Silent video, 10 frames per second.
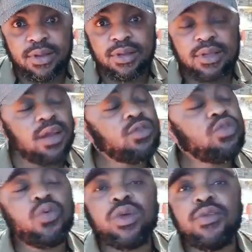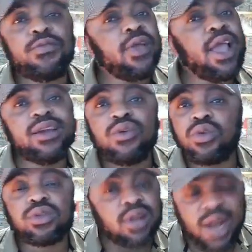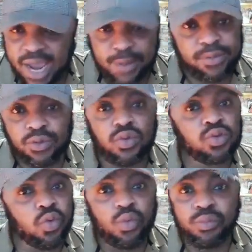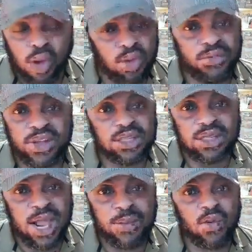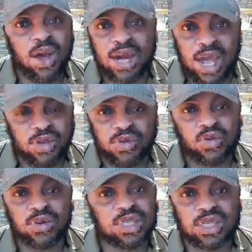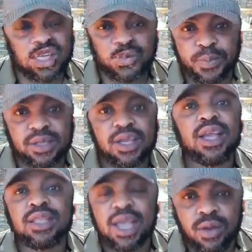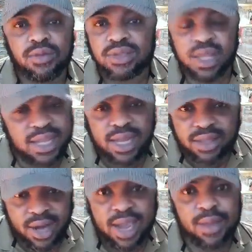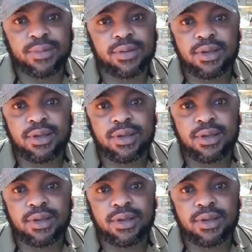There is no tribe, no true born of any tribe will allow you to disrespect their tribe,